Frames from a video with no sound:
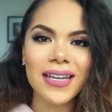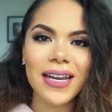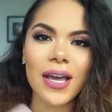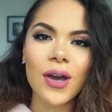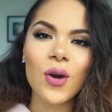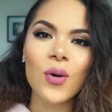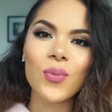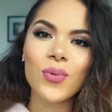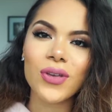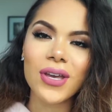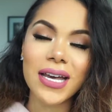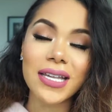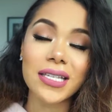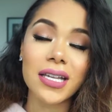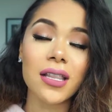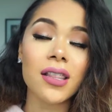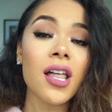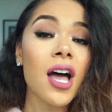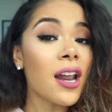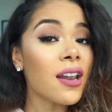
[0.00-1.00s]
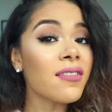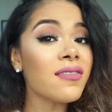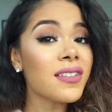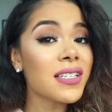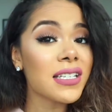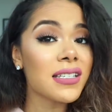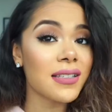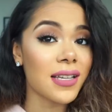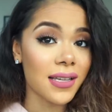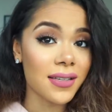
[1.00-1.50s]
and I hope you guys a lot of
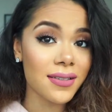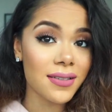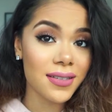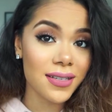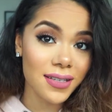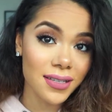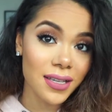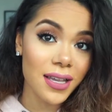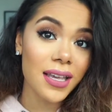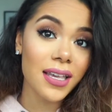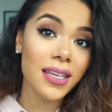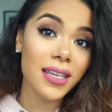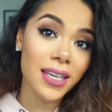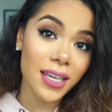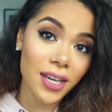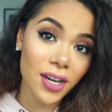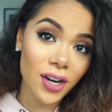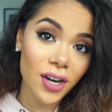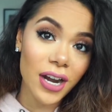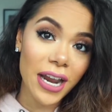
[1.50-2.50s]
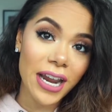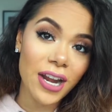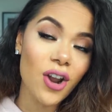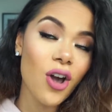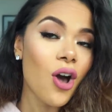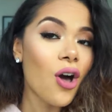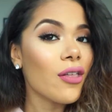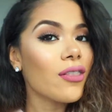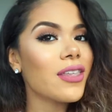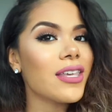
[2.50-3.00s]
success this year
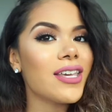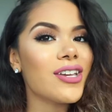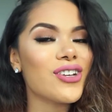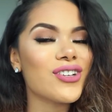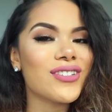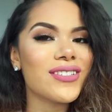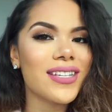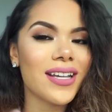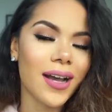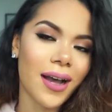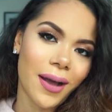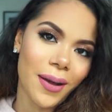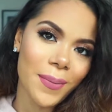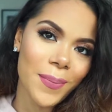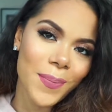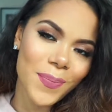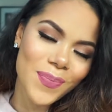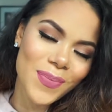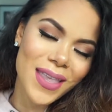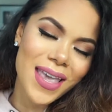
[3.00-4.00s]
and all the years to come.